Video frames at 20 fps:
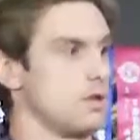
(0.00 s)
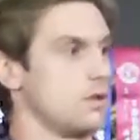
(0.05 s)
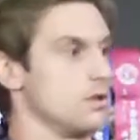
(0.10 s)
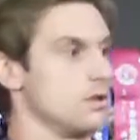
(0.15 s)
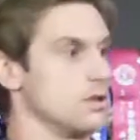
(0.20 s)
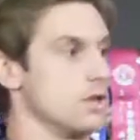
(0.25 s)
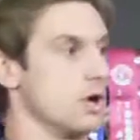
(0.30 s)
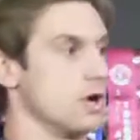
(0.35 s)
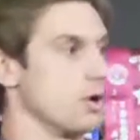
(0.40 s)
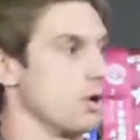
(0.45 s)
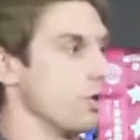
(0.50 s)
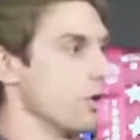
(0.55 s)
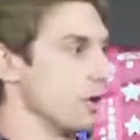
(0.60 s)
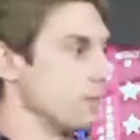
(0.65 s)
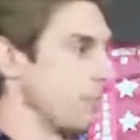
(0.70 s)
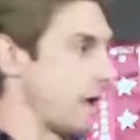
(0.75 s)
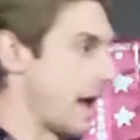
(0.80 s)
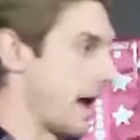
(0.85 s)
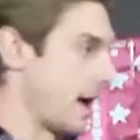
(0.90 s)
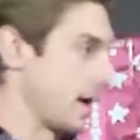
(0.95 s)
There's no
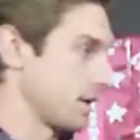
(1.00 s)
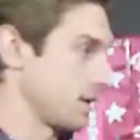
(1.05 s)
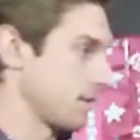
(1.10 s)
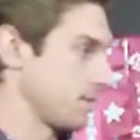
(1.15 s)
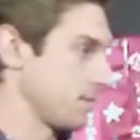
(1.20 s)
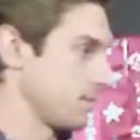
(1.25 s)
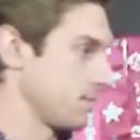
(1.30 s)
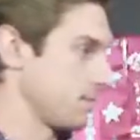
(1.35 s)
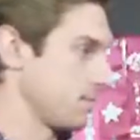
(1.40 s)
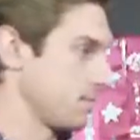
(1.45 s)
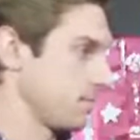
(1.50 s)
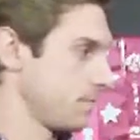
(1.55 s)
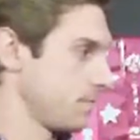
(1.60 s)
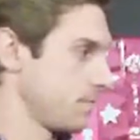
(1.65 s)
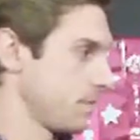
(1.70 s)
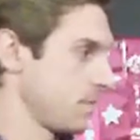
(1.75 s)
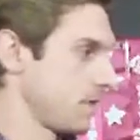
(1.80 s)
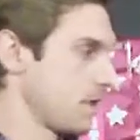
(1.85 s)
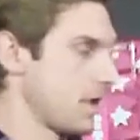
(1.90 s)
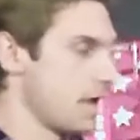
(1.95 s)
going back.
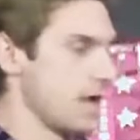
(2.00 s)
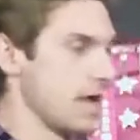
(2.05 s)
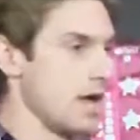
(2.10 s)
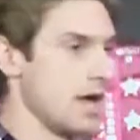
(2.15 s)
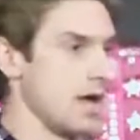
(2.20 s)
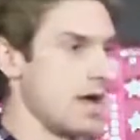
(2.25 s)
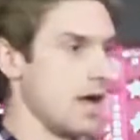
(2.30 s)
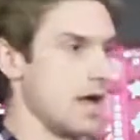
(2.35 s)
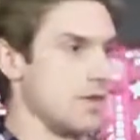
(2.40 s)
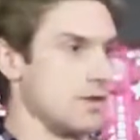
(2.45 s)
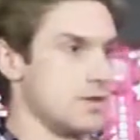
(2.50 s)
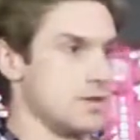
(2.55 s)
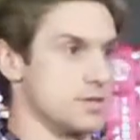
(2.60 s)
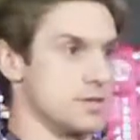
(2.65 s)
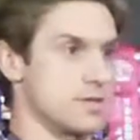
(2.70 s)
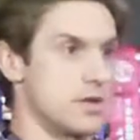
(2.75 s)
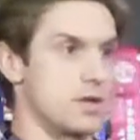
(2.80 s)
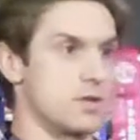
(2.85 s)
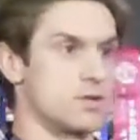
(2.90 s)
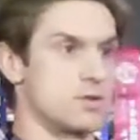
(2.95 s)
And
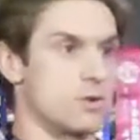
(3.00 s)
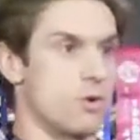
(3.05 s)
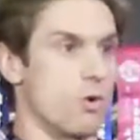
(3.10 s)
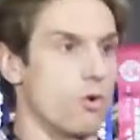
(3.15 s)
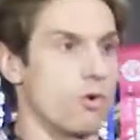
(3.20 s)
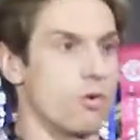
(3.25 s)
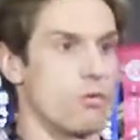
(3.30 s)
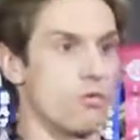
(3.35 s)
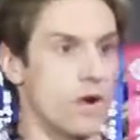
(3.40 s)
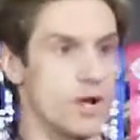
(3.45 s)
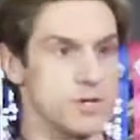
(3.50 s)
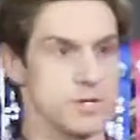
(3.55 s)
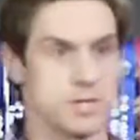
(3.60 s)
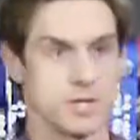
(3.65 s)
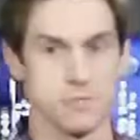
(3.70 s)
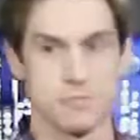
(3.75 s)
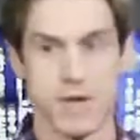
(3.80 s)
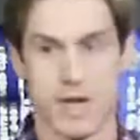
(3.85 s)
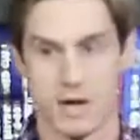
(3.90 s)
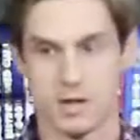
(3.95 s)
there's
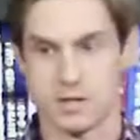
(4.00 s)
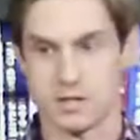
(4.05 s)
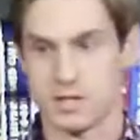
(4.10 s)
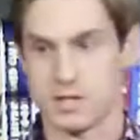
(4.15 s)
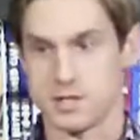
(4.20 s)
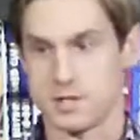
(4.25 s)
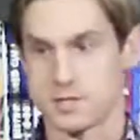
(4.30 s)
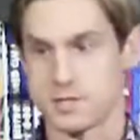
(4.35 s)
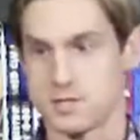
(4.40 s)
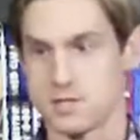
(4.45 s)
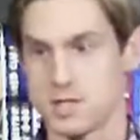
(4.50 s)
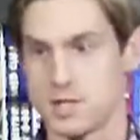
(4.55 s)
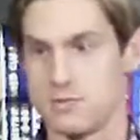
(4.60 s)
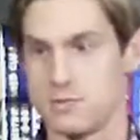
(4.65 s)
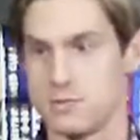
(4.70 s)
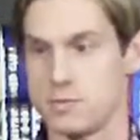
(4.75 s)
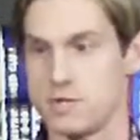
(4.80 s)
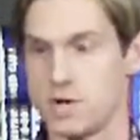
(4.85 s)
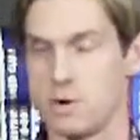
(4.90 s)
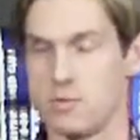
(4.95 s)
score-wrenching penalties
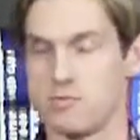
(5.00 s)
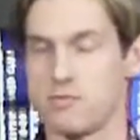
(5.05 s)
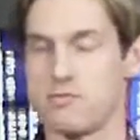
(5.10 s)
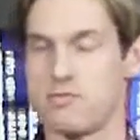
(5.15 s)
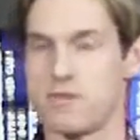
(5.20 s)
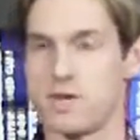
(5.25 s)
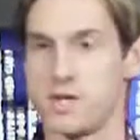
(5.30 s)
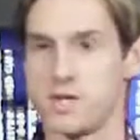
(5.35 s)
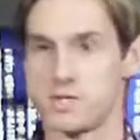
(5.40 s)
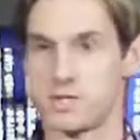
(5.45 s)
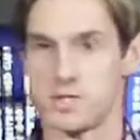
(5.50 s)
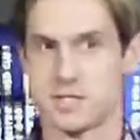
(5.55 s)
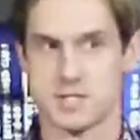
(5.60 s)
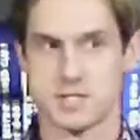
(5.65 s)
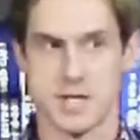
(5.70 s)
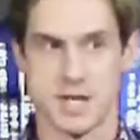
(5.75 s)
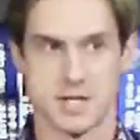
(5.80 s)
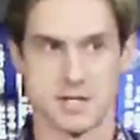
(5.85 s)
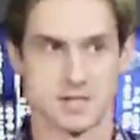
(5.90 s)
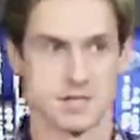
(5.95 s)
if you don't finish the
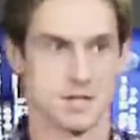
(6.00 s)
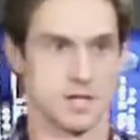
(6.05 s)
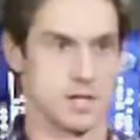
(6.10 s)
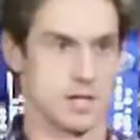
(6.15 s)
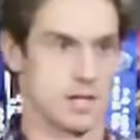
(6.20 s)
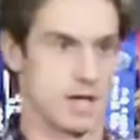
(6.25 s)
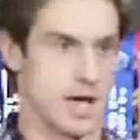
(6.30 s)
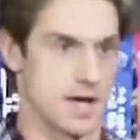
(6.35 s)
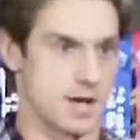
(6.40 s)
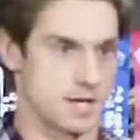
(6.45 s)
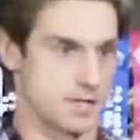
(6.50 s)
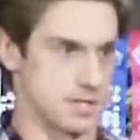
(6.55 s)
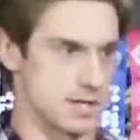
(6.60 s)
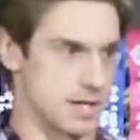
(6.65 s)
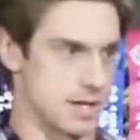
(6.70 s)
test in the allotted